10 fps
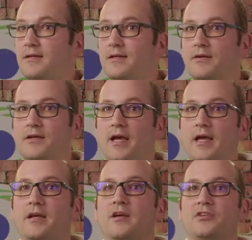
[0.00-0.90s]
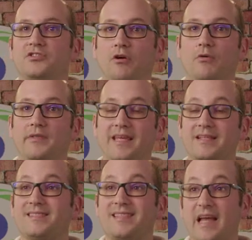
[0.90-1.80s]
Okay, so the
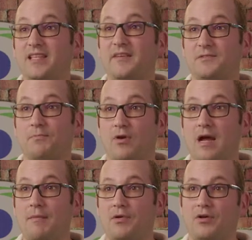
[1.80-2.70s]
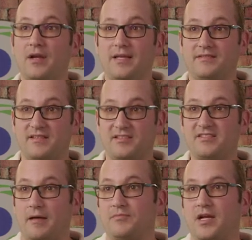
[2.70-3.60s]
incentive spirometer is the
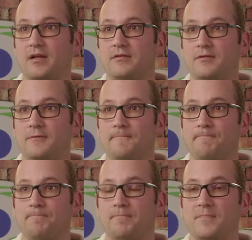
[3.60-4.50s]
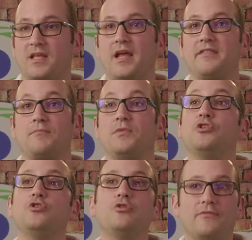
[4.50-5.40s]
subject. Okay, the
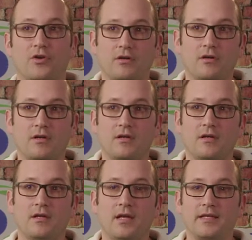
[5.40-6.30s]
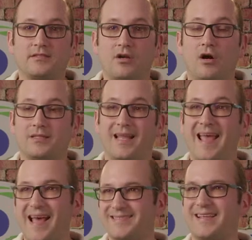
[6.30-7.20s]
maneuver is called an
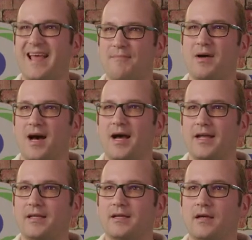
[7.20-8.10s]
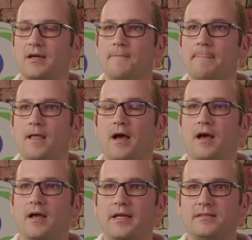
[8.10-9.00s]
SMI.
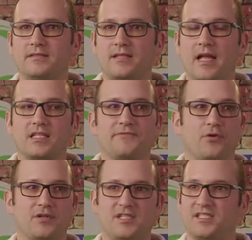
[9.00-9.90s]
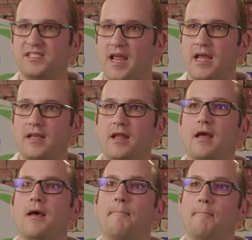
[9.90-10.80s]
Uh, it stands for Sustain
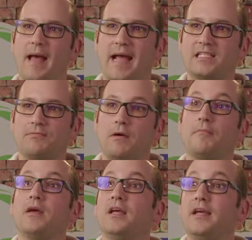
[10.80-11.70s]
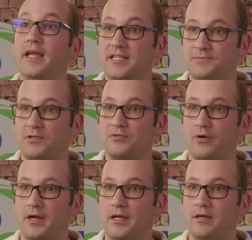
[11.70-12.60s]
Maximum
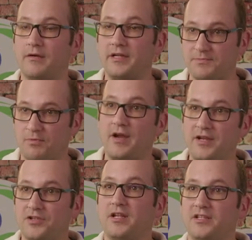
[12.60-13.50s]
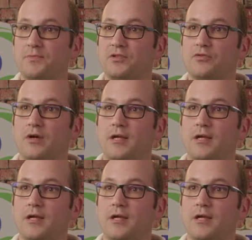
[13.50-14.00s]
Inspiratory or Inspiration Inspiratory.